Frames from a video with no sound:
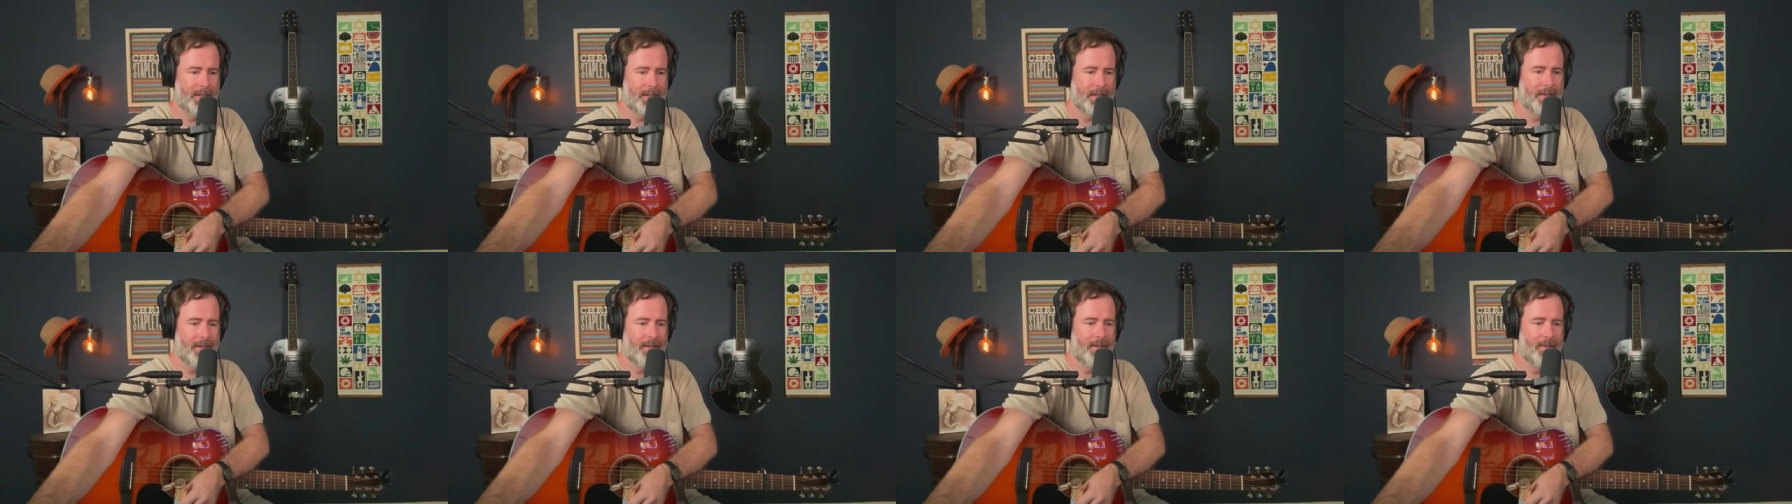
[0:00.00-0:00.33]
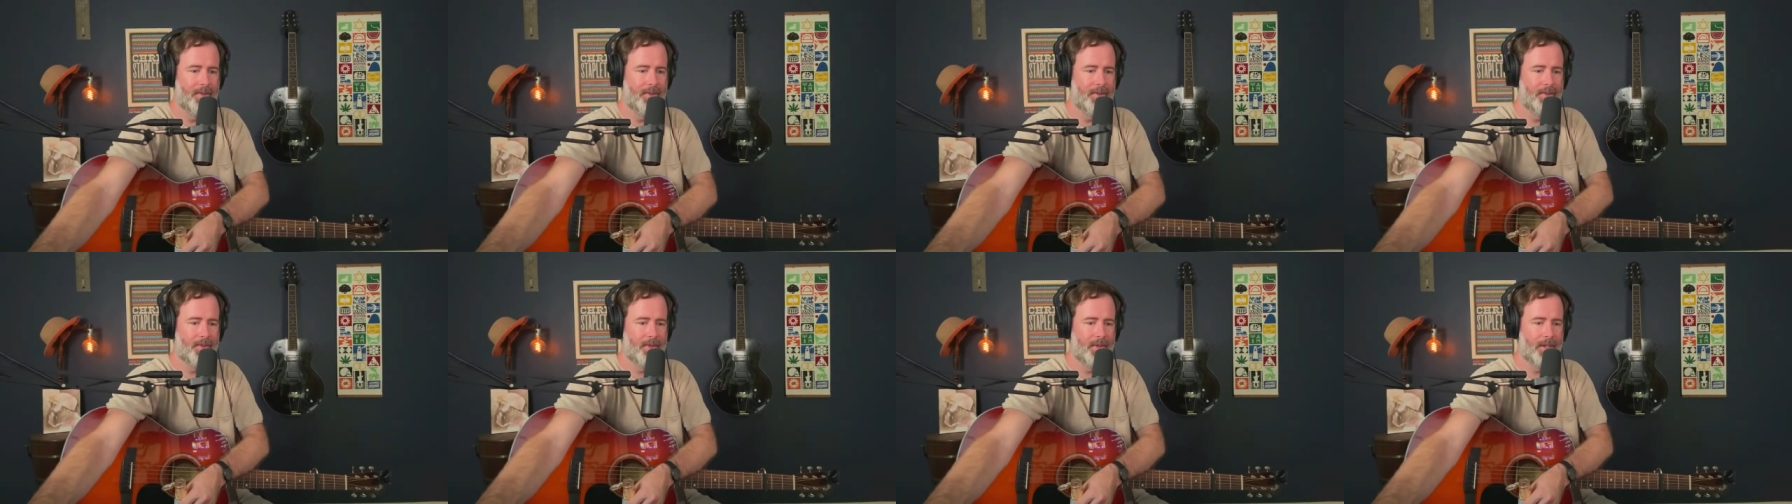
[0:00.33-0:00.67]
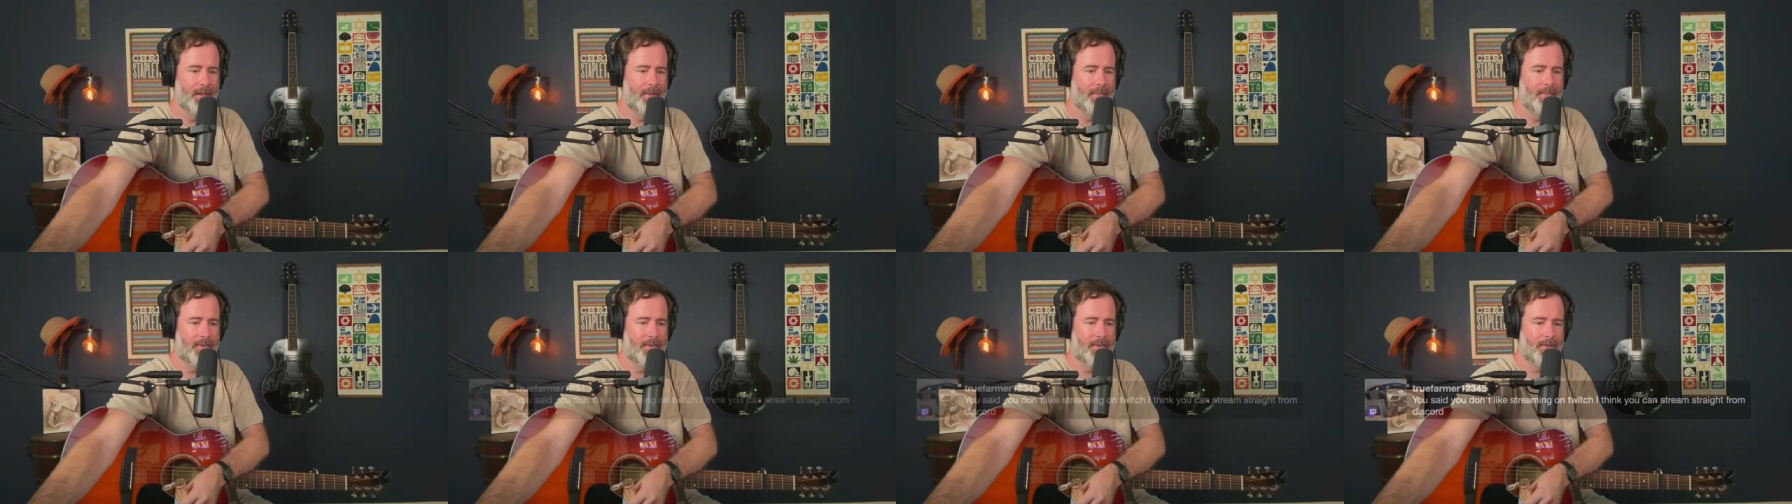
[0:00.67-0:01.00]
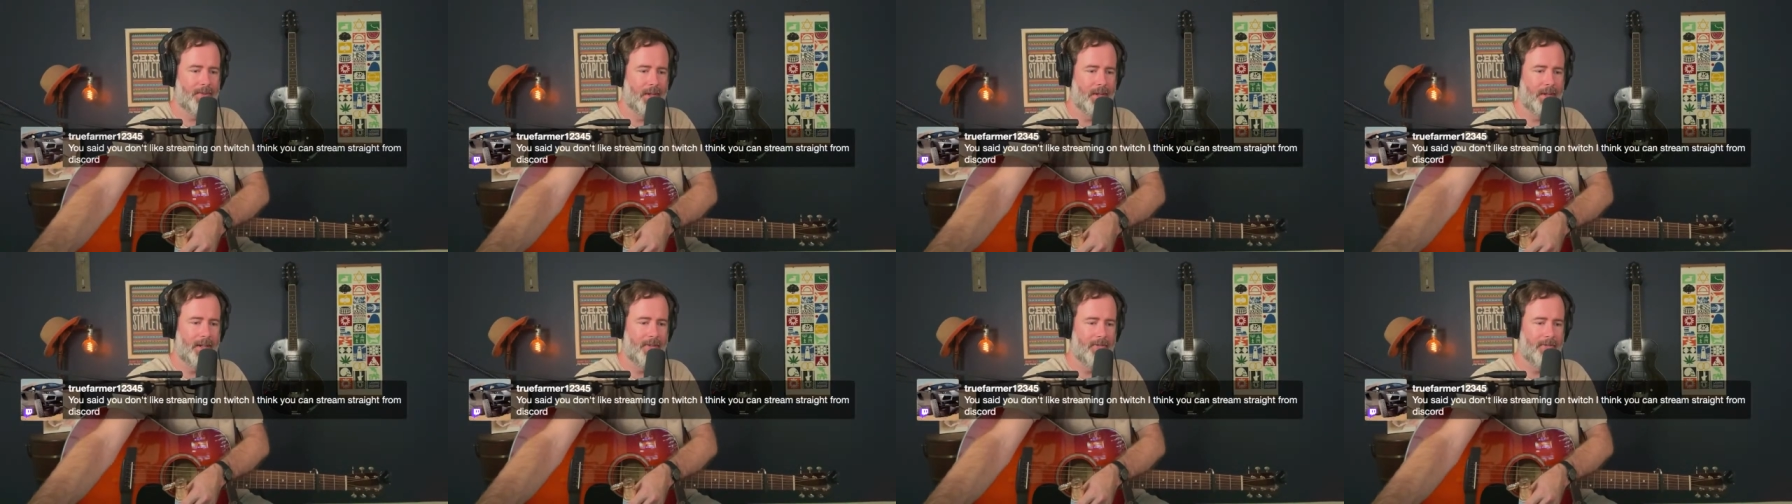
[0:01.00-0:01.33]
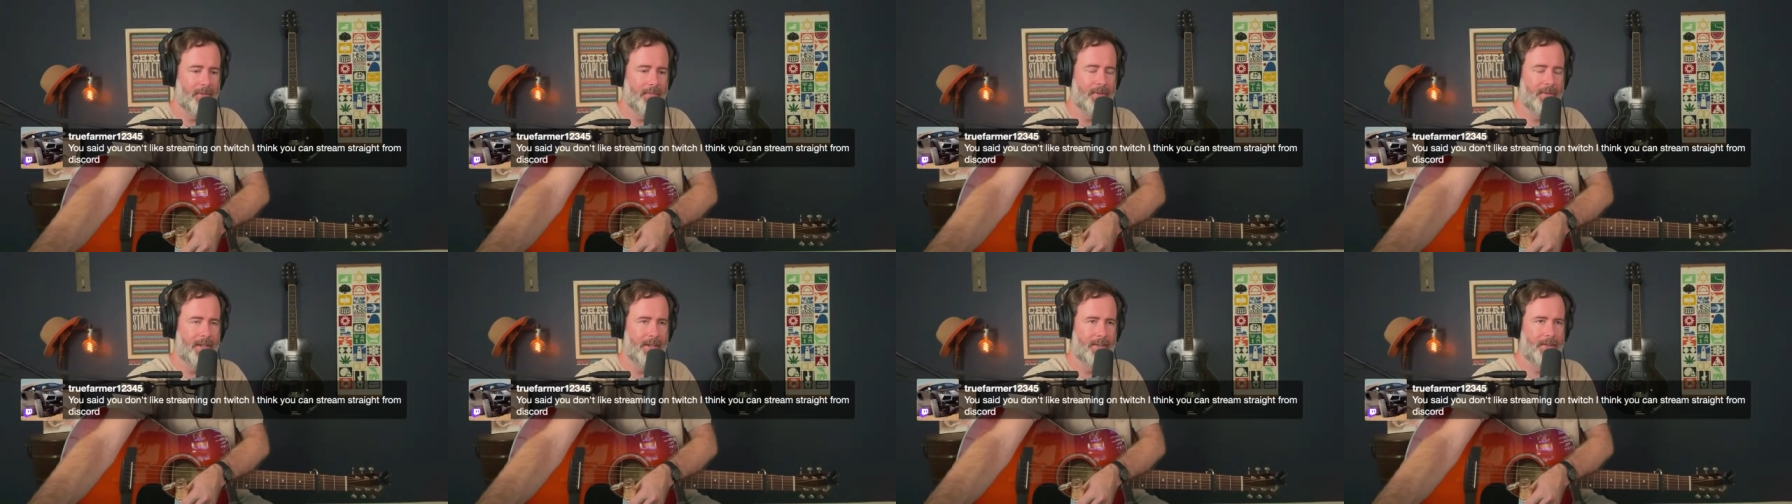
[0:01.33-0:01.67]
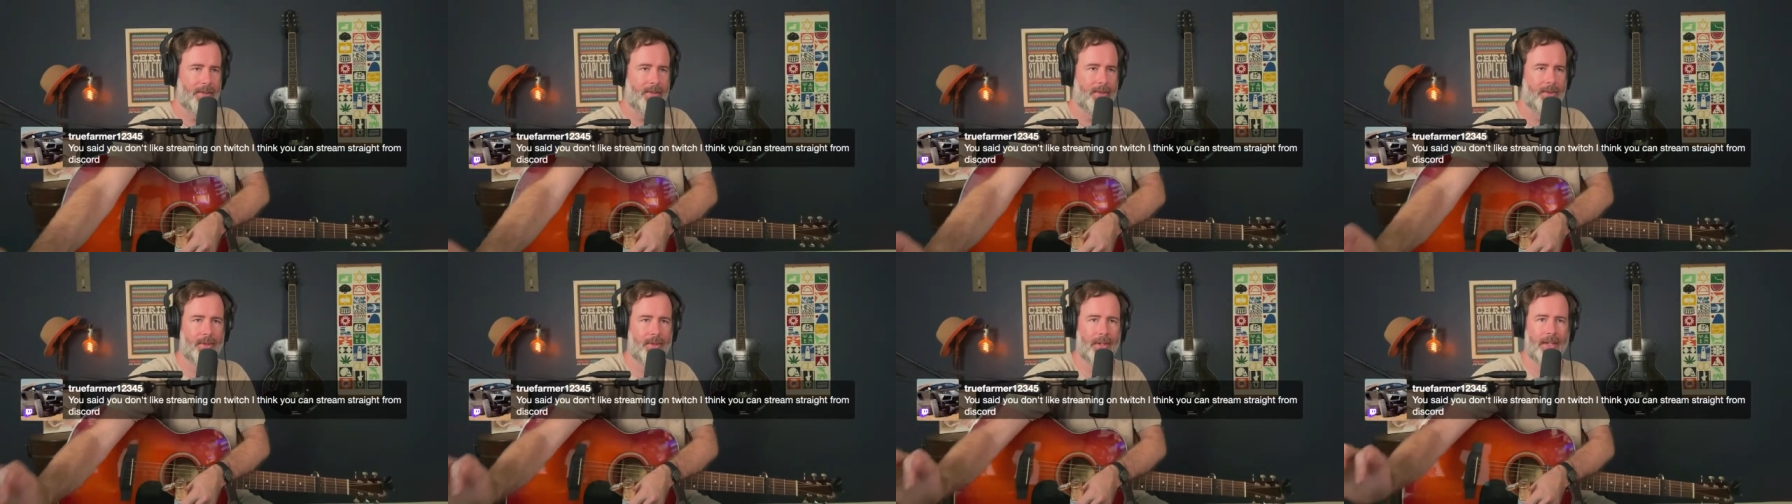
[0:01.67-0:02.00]
I think you can stream straight from
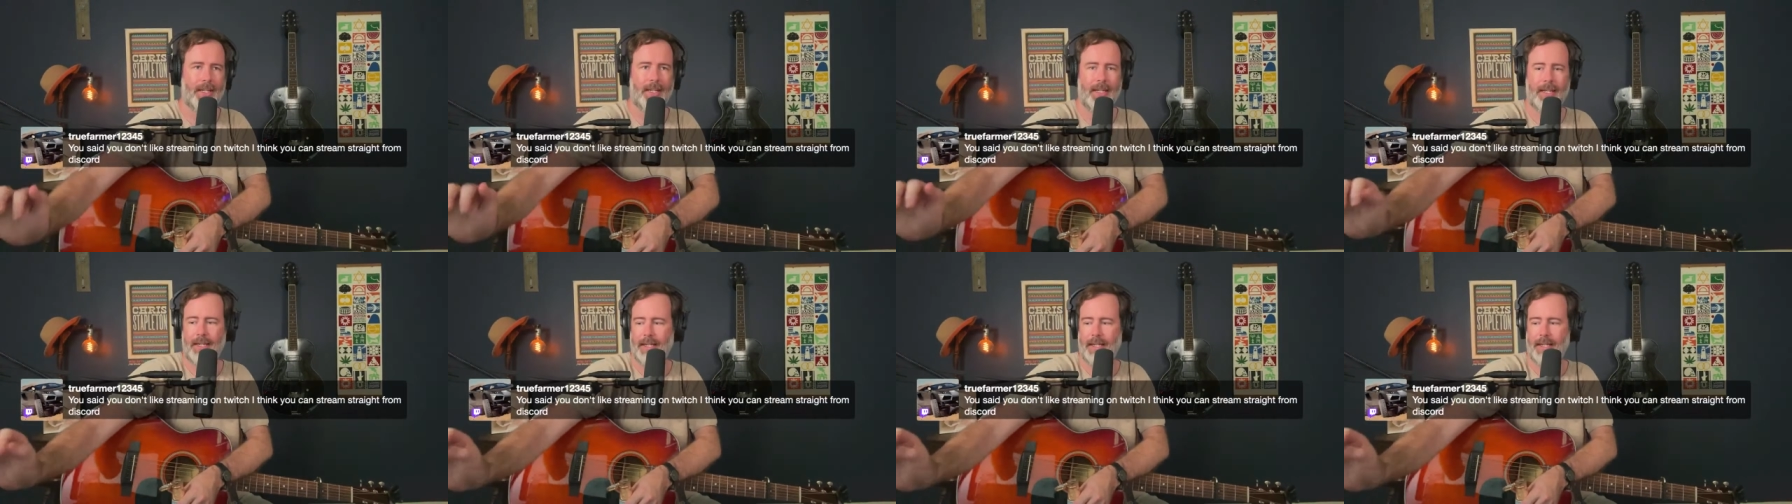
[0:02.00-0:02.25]
Discord.